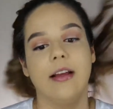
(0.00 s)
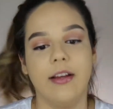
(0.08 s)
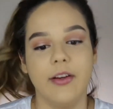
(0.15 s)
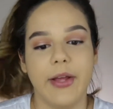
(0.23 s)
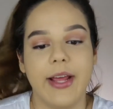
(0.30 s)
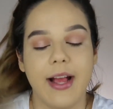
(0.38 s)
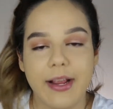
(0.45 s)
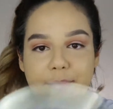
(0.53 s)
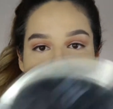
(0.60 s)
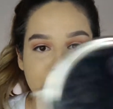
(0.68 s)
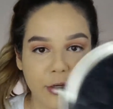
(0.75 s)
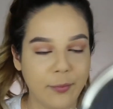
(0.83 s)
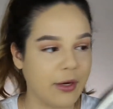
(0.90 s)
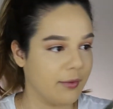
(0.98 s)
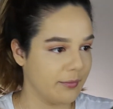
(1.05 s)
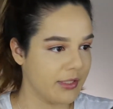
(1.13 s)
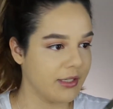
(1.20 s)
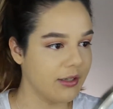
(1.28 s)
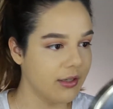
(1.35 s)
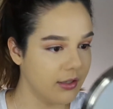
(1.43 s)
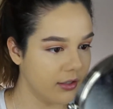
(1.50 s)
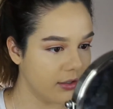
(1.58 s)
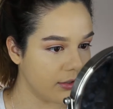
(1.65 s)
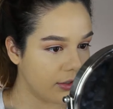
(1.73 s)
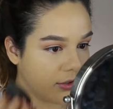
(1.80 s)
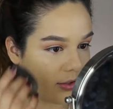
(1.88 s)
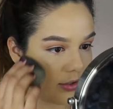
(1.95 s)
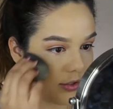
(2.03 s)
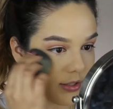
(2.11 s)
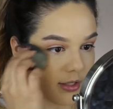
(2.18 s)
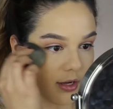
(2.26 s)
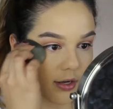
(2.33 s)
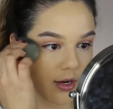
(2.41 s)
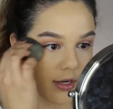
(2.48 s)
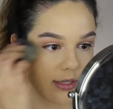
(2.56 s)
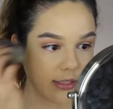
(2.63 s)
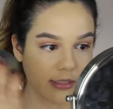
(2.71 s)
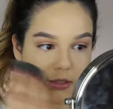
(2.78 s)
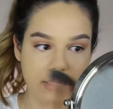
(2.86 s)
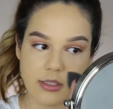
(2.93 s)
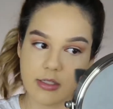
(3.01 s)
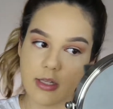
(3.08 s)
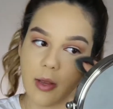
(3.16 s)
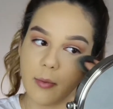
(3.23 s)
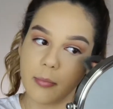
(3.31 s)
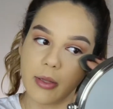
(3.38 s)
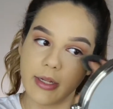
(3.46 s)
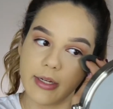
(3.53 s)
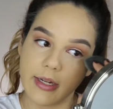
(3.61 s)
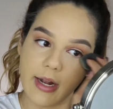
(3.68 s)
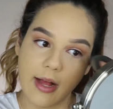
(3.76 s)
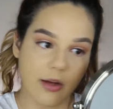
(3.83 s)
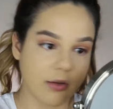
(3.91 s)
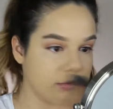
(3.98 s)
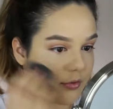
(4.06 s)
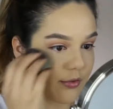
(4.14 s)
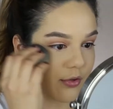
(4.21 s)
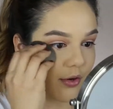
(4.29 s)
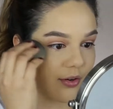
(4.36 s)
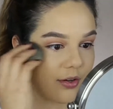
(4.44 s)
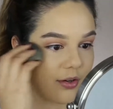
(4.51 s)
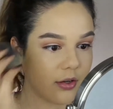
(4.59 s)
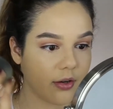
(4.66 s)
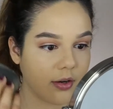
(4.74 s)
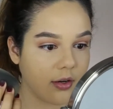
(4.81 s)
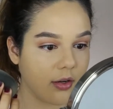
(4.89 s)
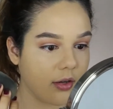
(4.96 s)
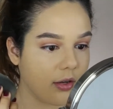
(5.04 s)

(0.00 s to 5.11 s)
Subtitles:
I am so pumped You don't understand, guys. This blended out so good.